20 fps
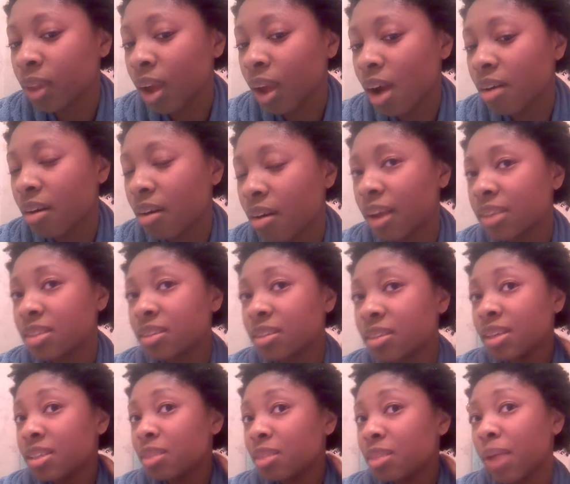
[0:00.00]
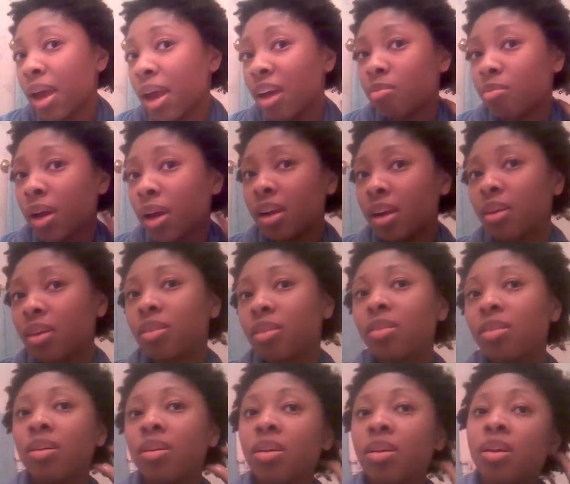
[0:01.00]
Alright, so that's the back of my hair.
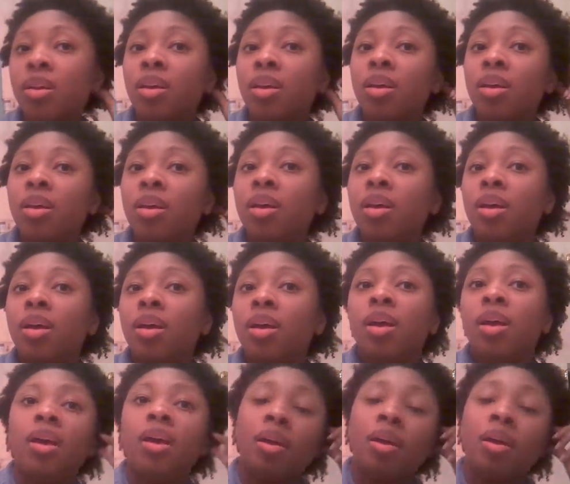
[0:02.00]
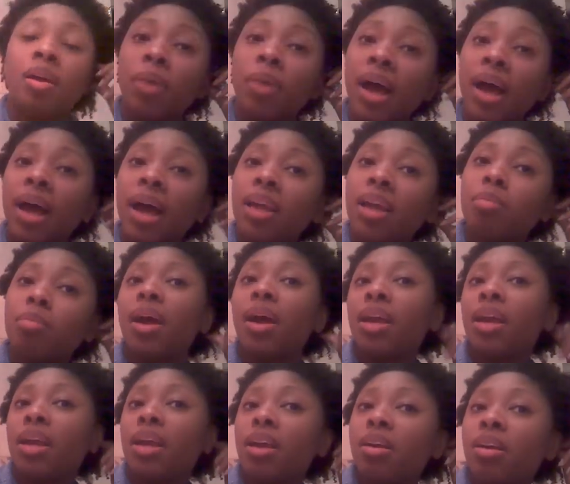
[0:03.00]
Behind
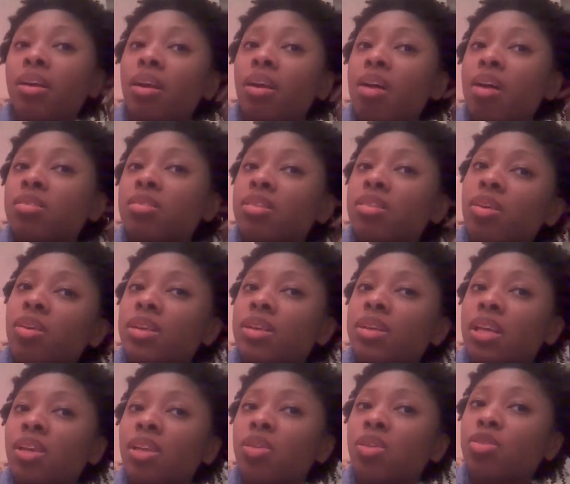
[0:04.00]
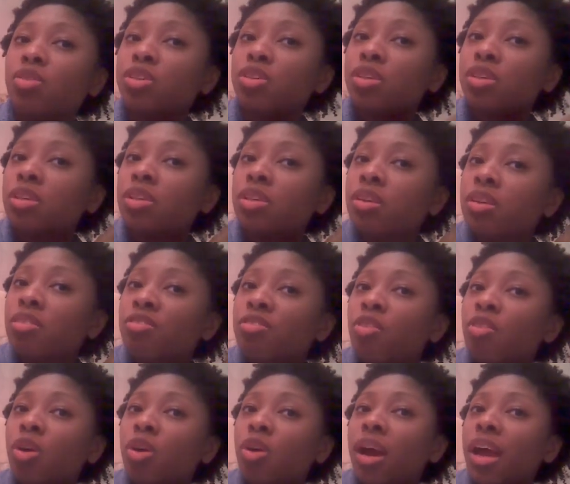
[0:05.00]
my ear also is a looser
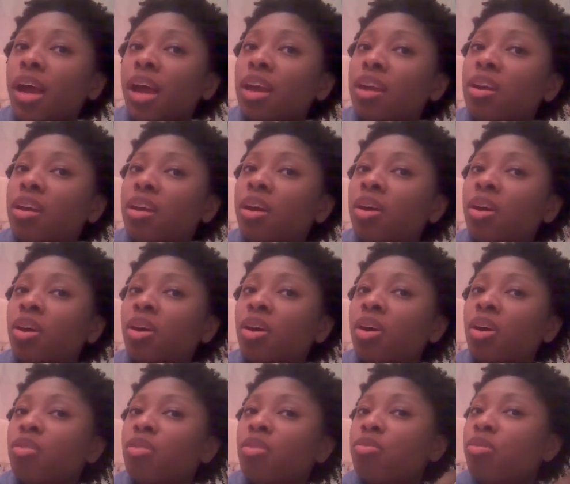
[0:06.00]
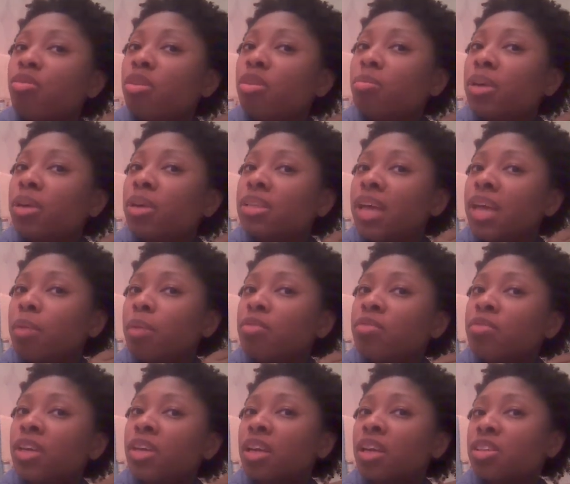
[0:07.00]
4A, 4B type
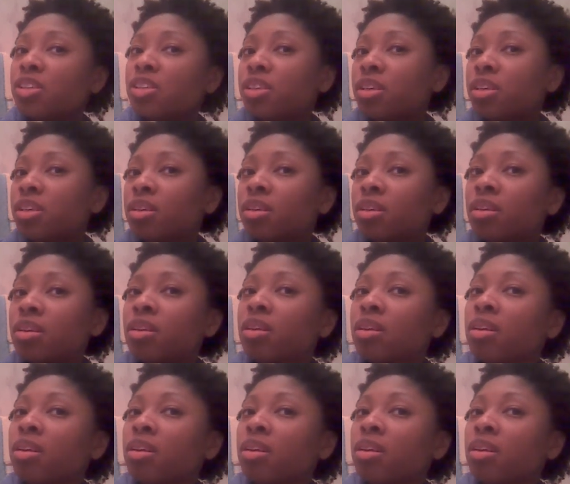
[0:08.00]
of texture.